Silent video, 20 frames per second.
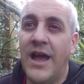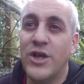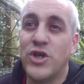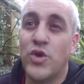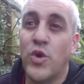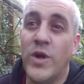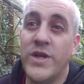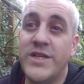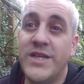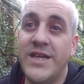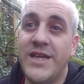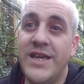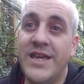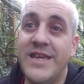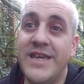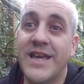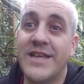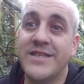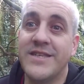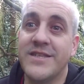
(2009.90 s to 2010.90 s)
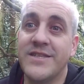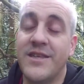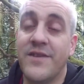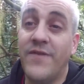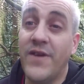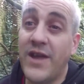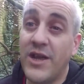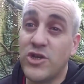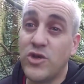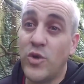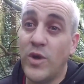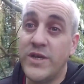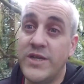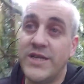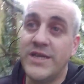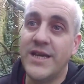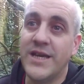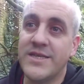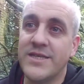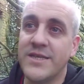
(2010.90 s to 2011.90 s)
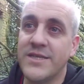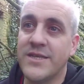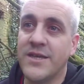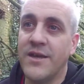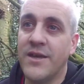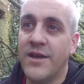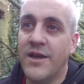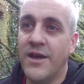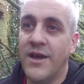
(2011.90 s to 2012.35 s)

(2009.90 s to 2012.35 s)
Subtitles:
20 yeses. If I get 20 yeses,